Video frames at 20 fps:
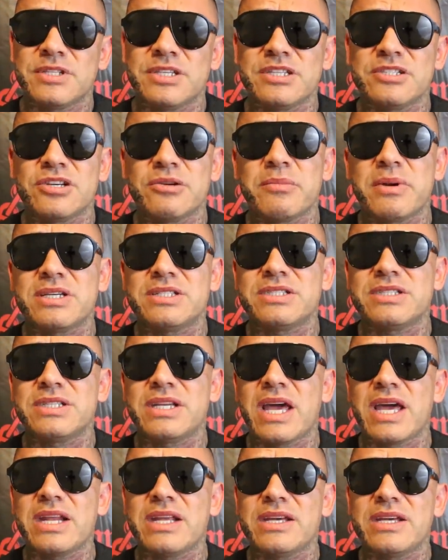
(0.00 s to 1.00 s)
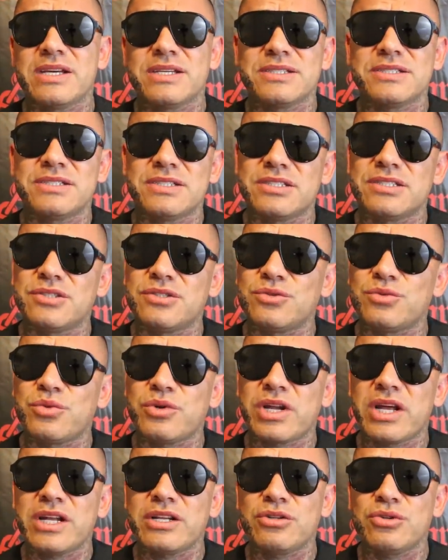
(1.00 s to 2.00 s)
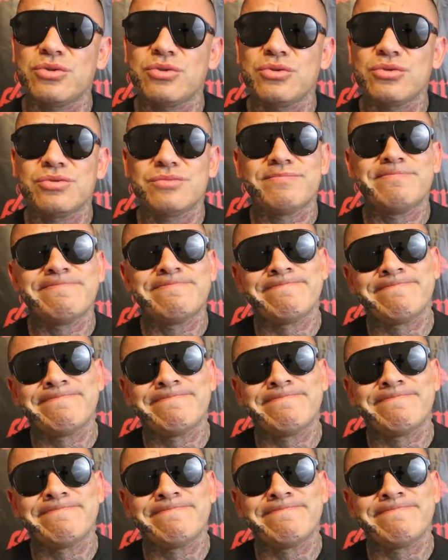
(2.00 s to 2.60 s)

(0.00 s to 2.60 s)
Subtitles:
These are my shenanigans. This is what I do.